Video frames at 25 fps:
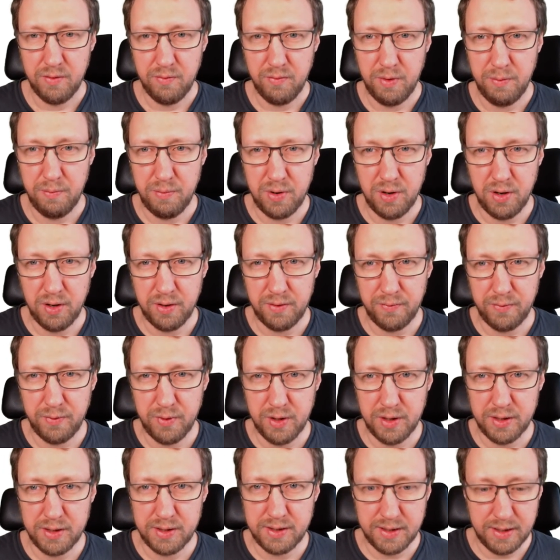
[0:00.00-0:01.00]
We plot
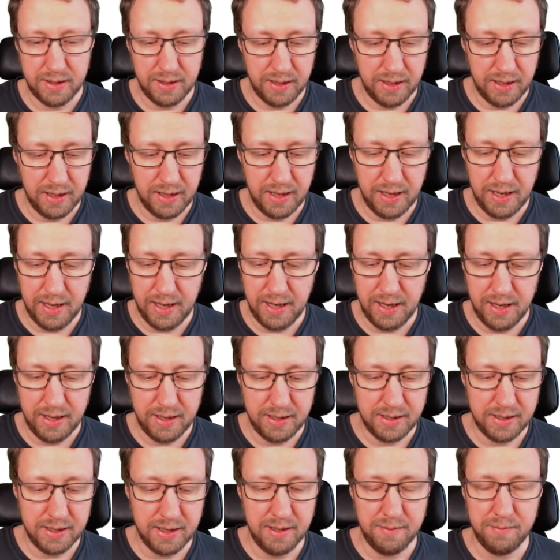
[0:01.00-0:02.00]
first e
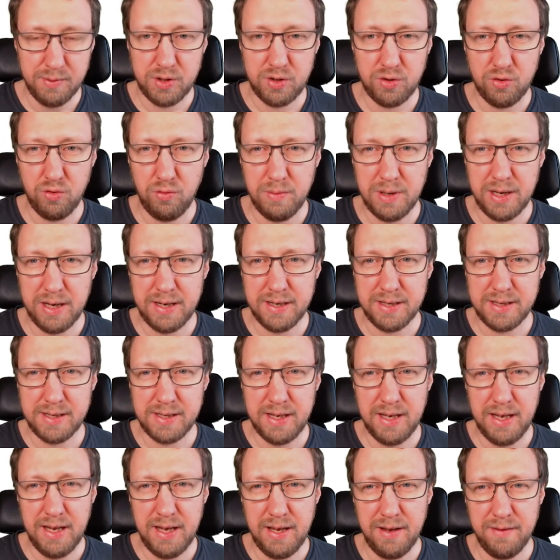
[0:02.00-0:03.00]
times 2
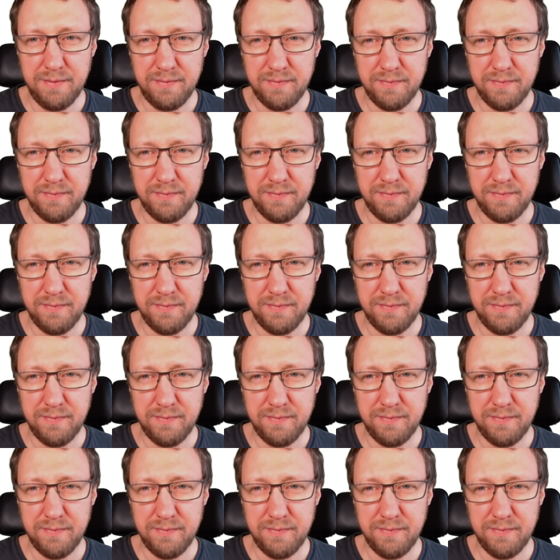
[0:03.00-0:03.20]
minus e.